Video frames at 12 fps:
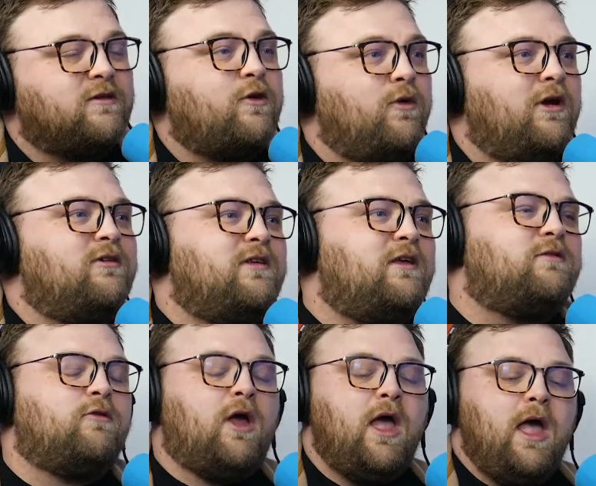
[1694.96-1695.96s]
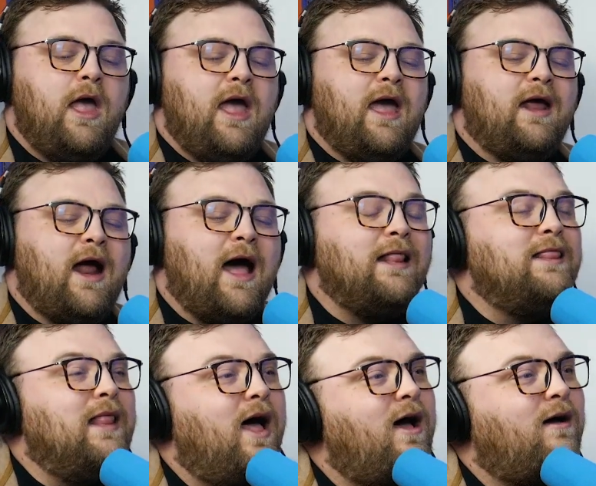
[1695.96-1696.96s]
career is history. And I
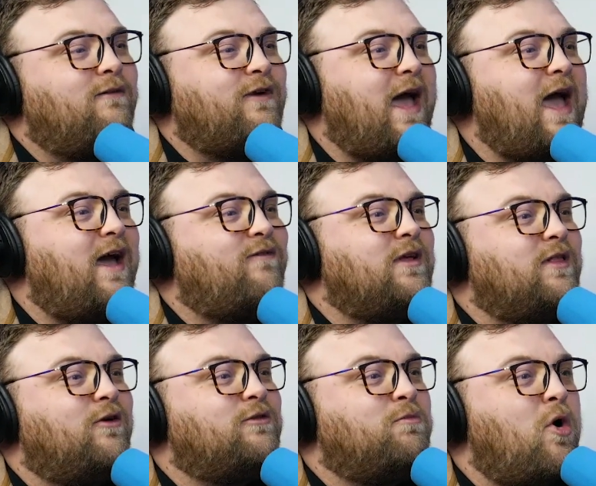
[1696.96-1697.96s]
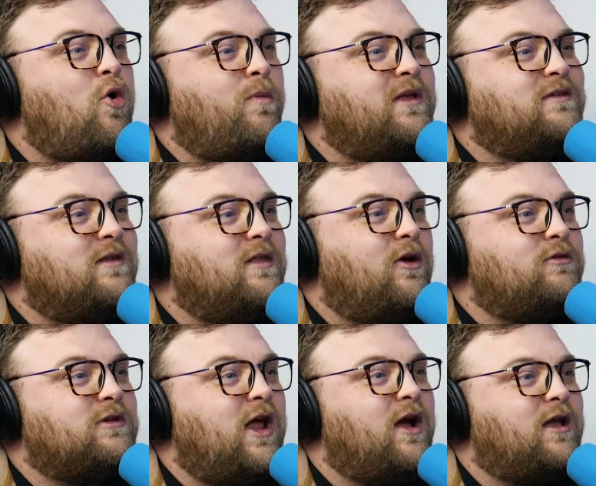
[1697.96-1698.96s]
love having those moments and
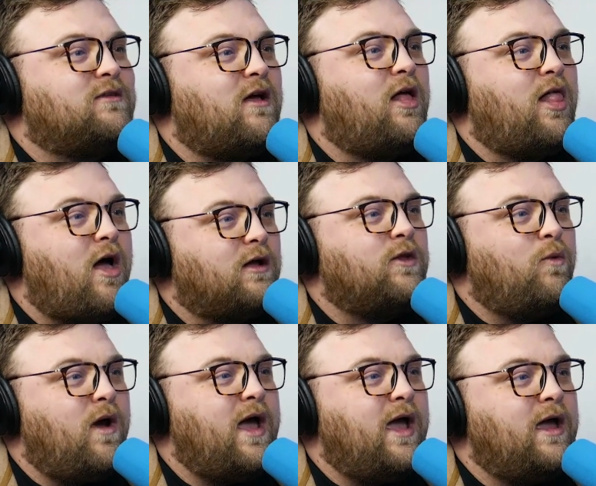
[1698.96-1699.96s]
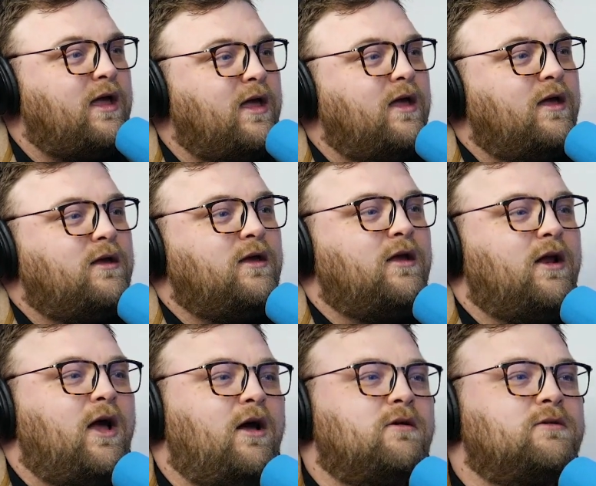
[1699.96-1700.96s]
those nuggets all along the way.
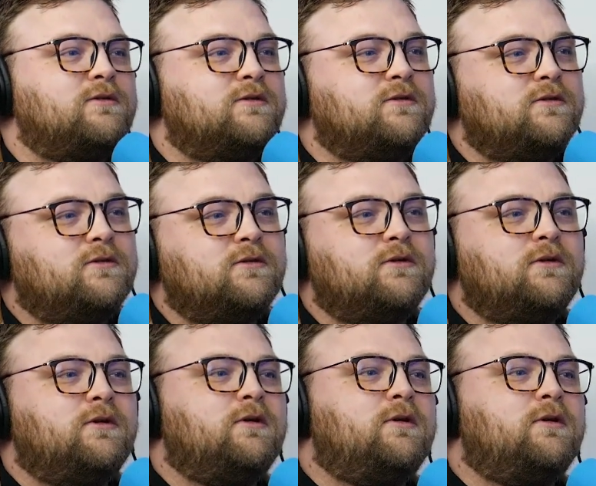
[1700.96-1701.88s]
You know. Do